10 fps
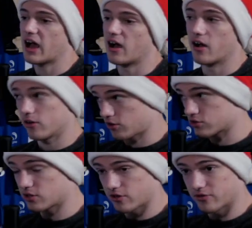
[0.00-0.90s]
Also
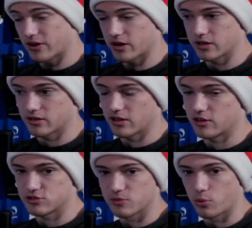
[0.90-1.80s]
another very
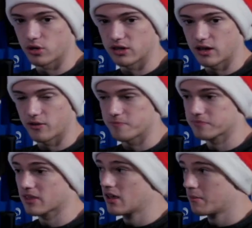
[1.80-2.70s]
interesting point there.
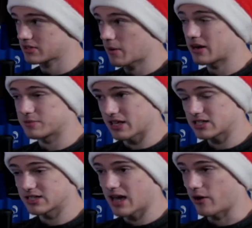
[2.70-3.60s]
McTominay
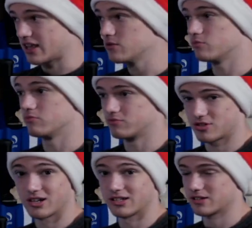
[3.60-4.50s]
potentially out. He was
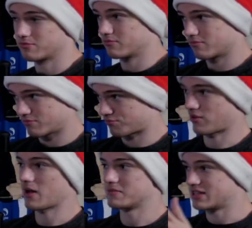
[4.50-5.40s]
turned into
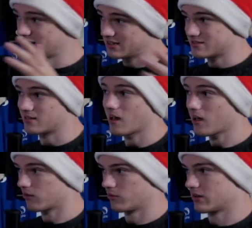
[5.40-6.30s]
prime Zinedine
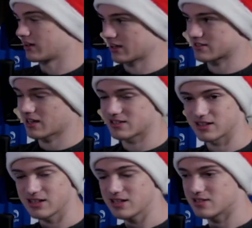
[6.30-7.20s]
Zidane against
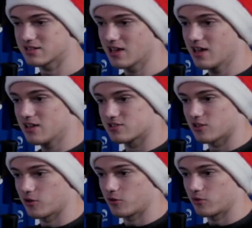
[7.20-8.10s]
Leeds.
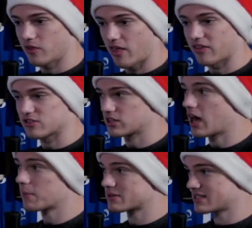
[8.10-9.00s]
So I think there's a lot
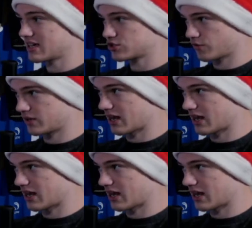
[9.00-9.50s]
of potential for United to